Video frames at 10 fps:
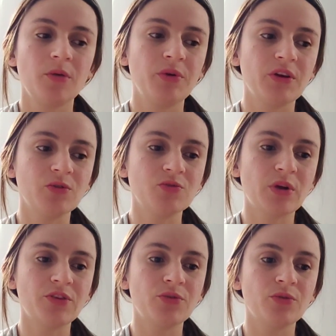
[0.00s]
because
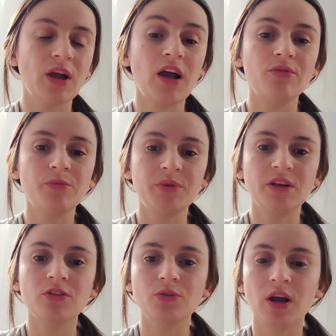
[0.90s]
when you have the
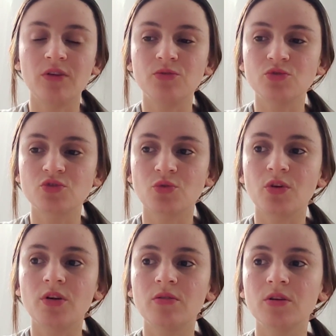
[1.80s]
milk you have to
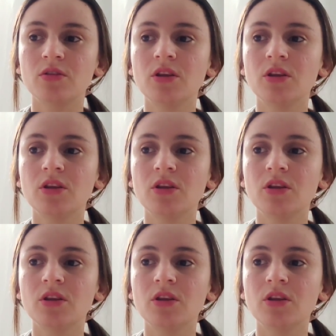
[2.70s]
store.